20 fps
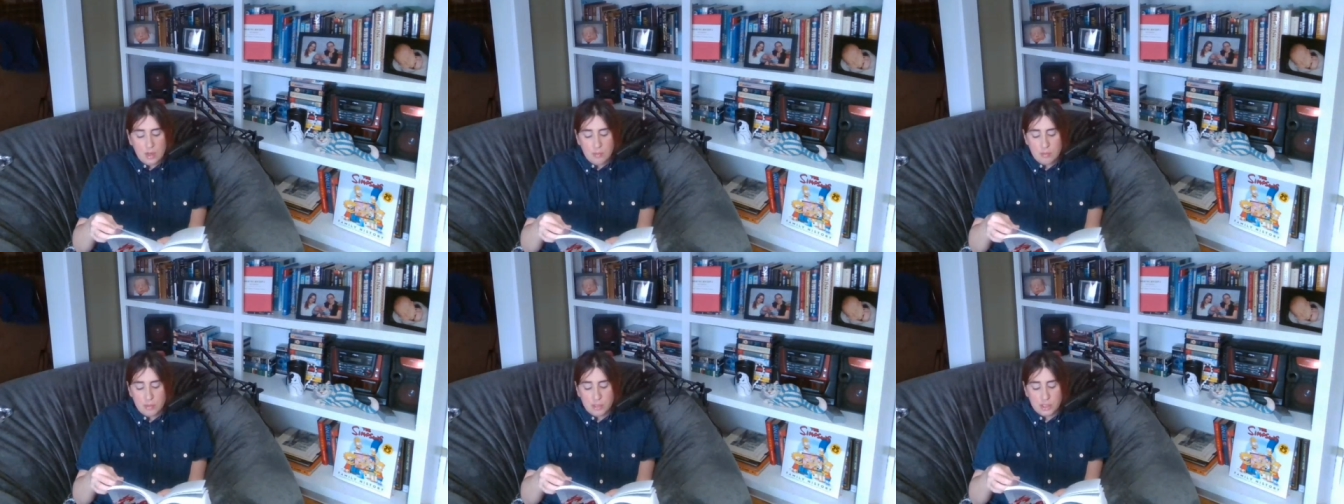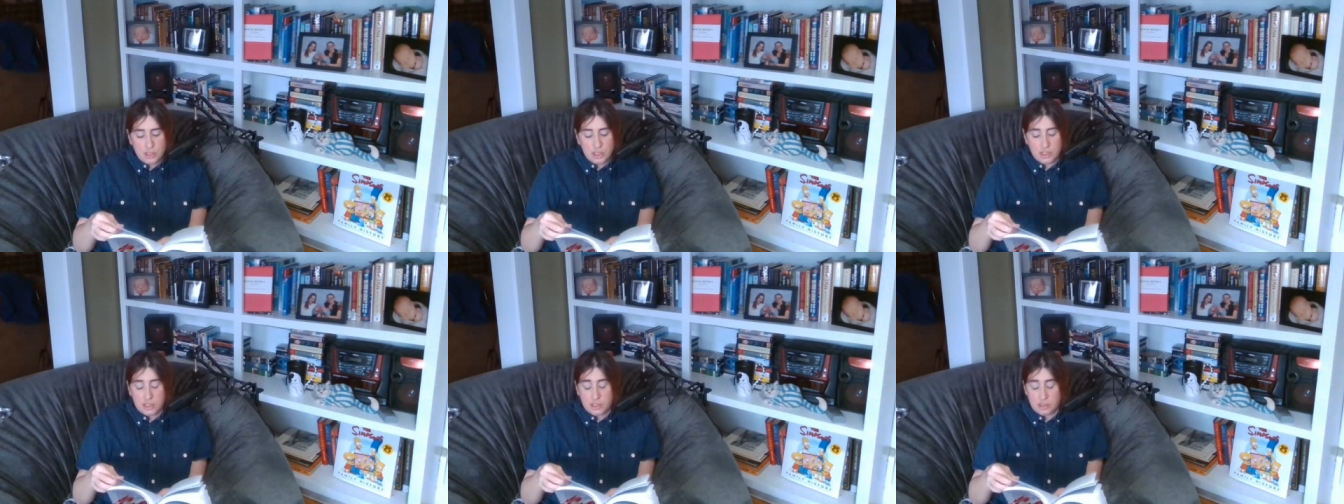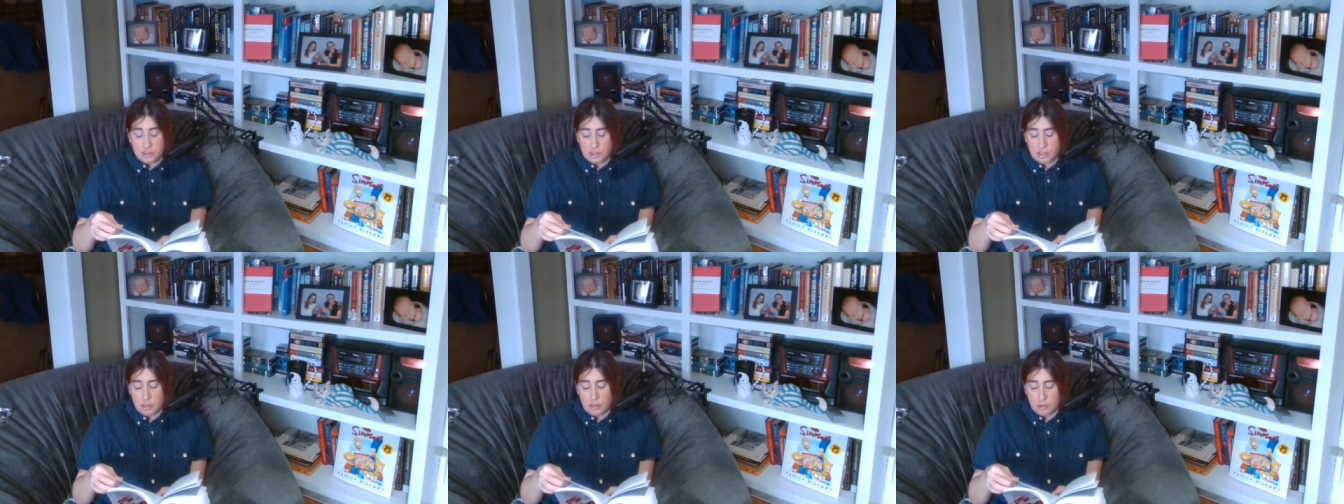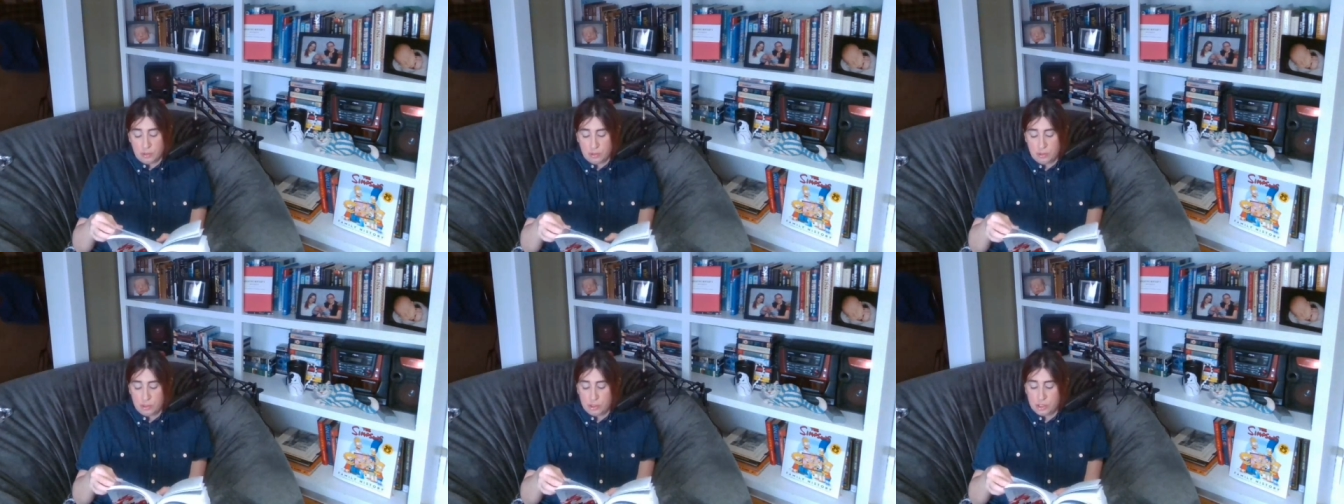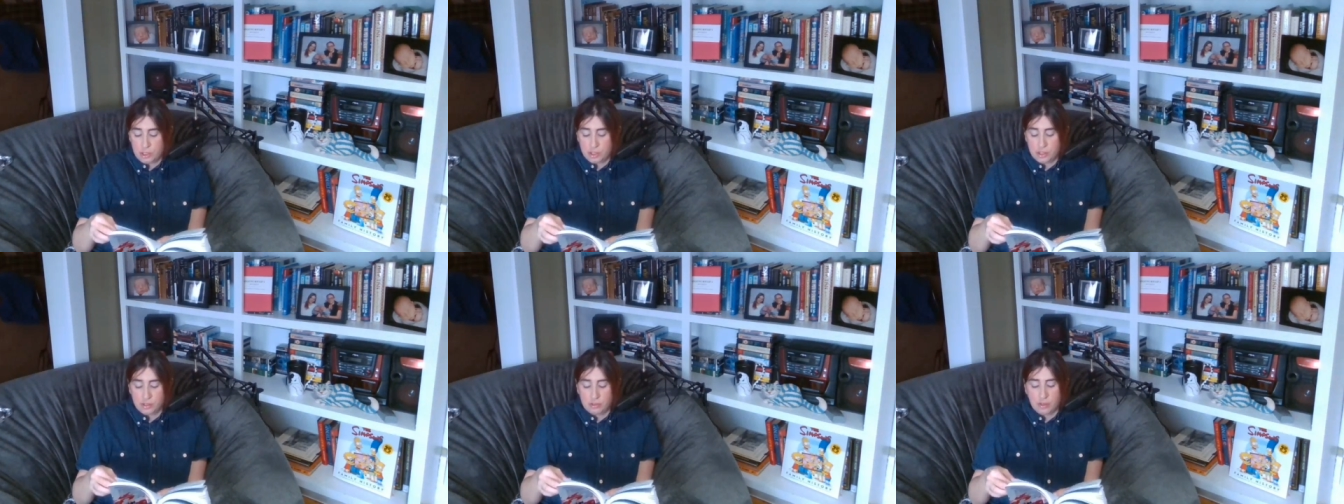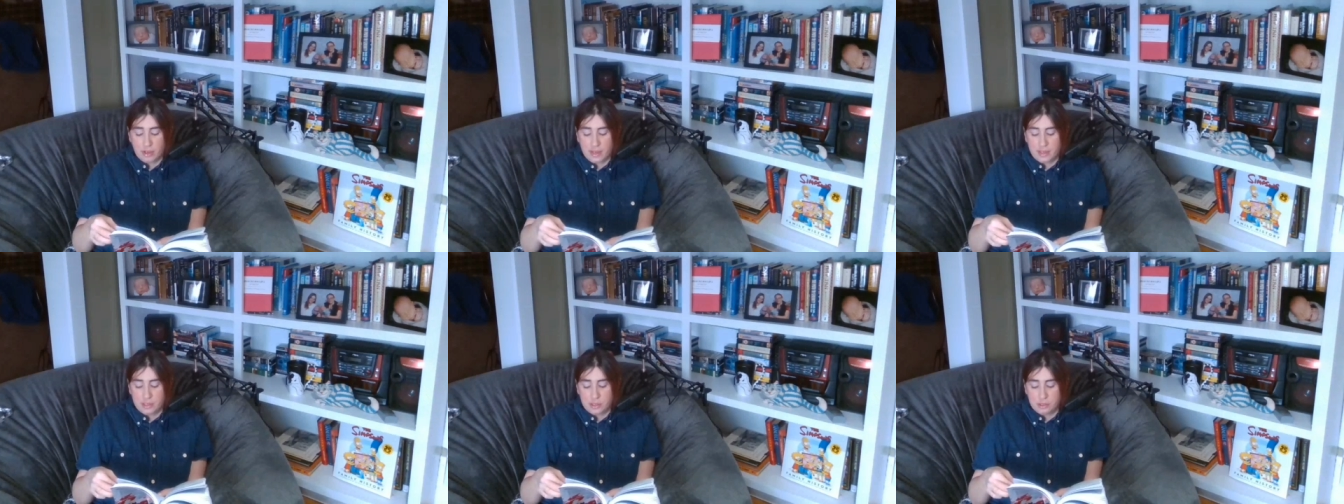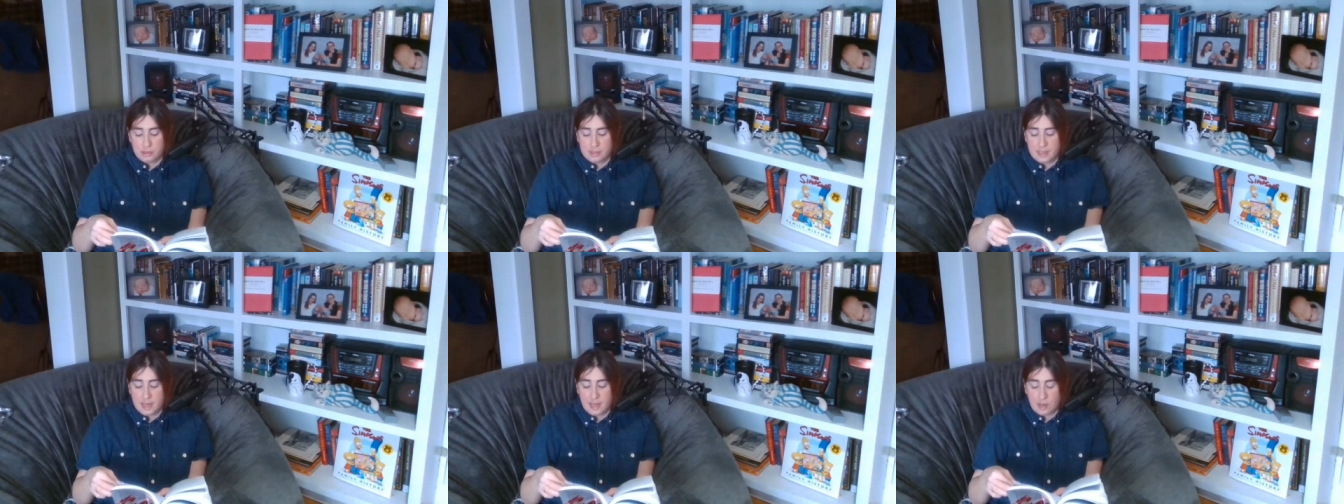Brigid didn't know who she could cry
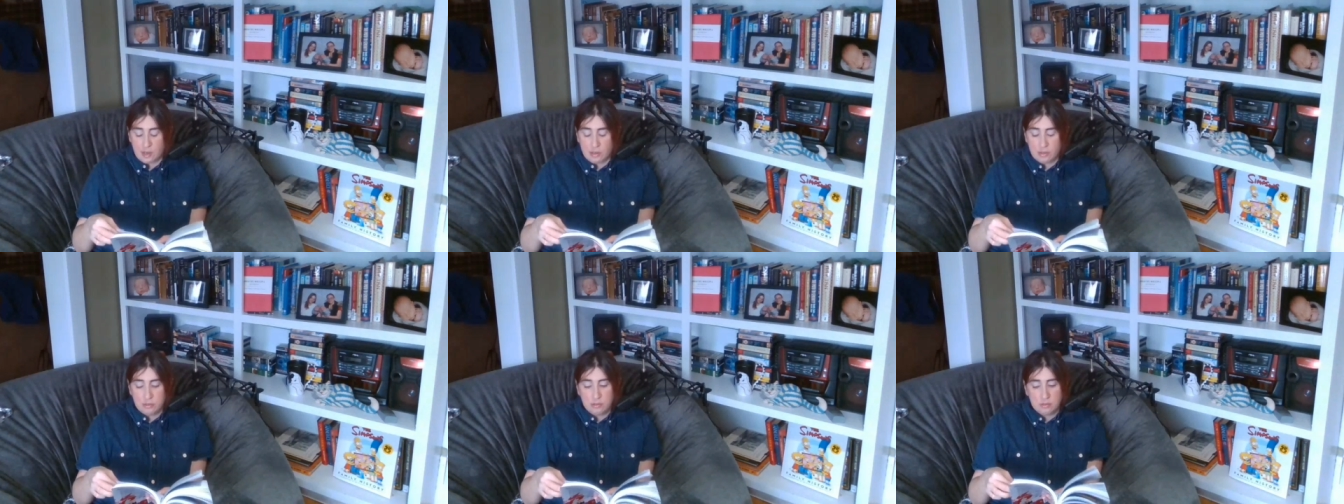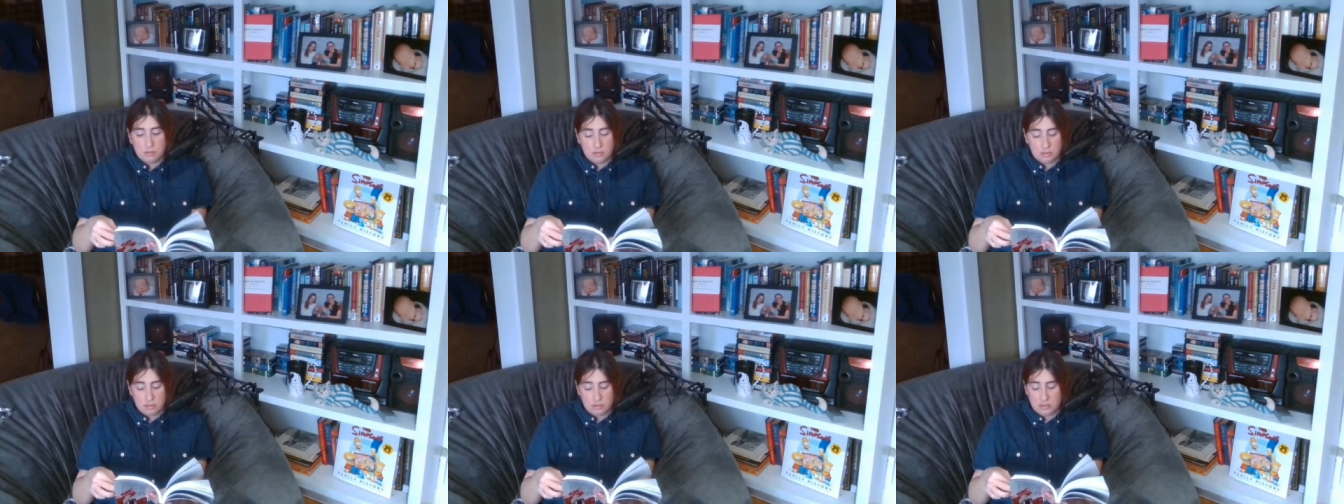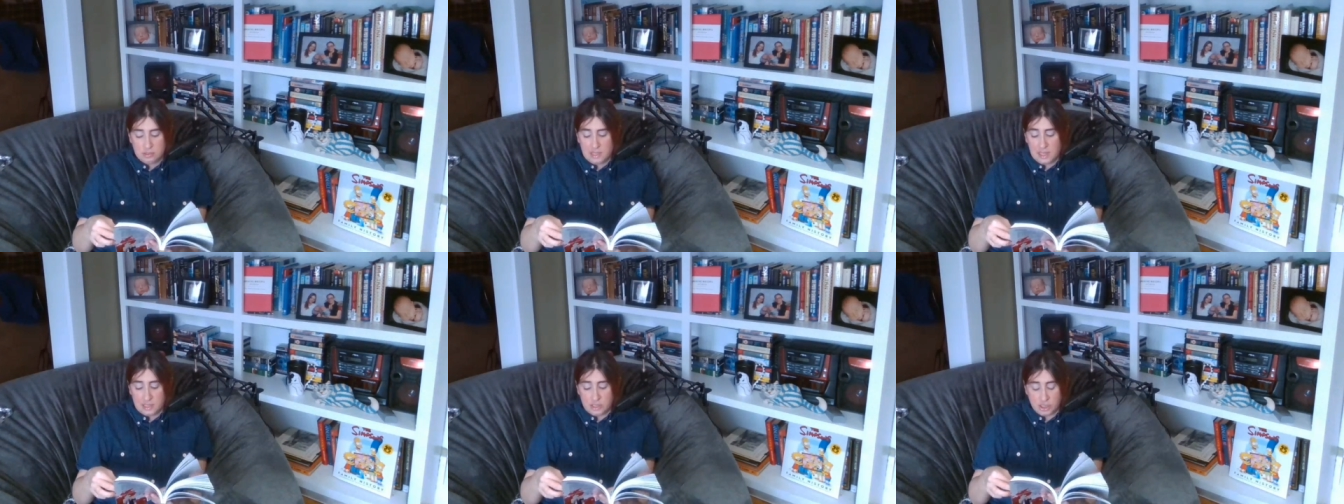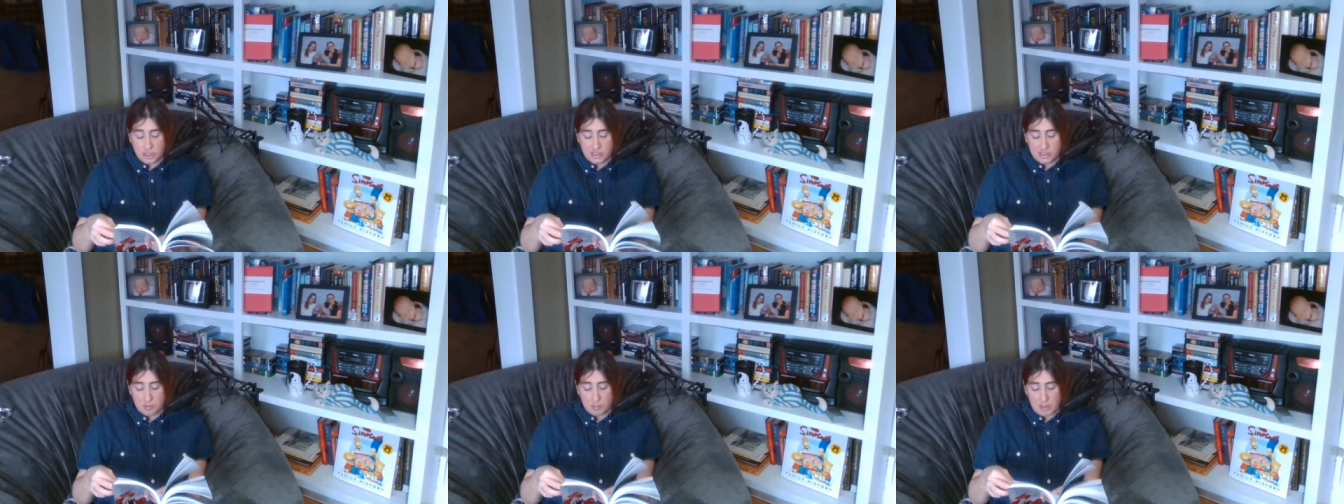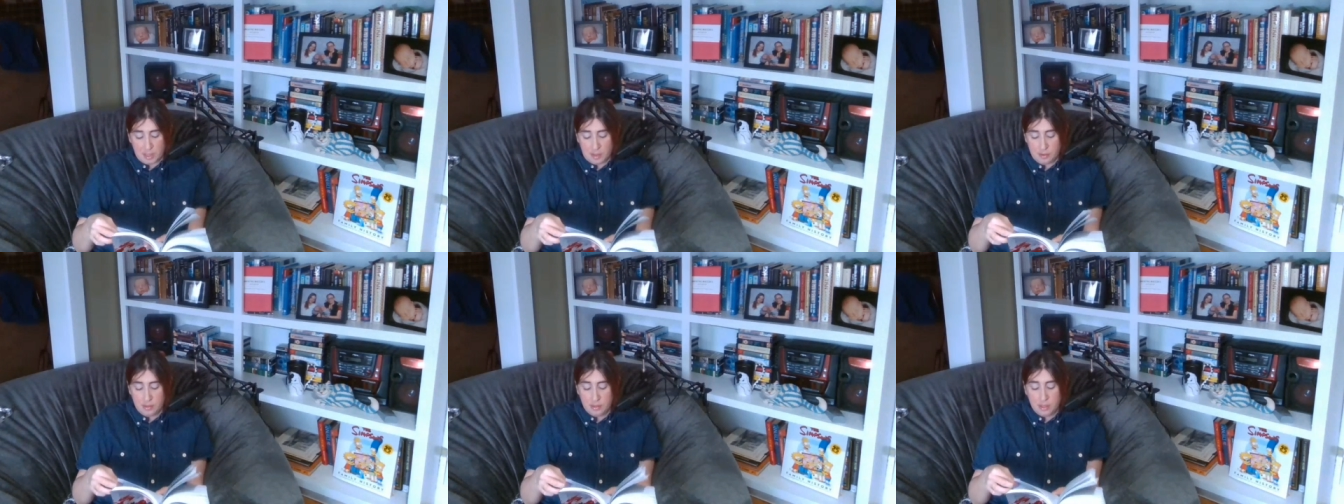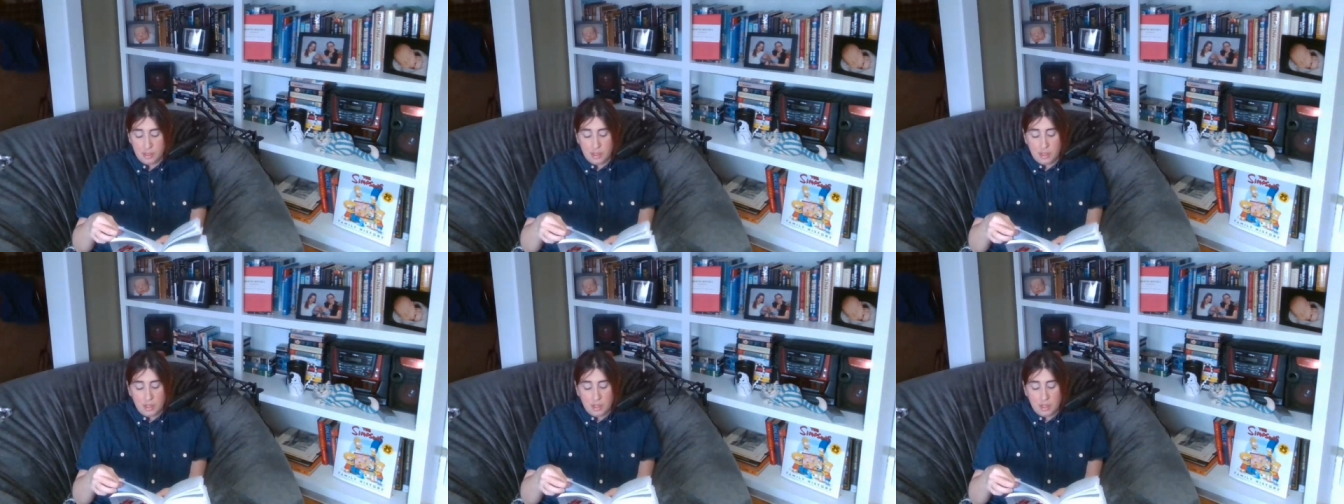to now. Not Jessamine.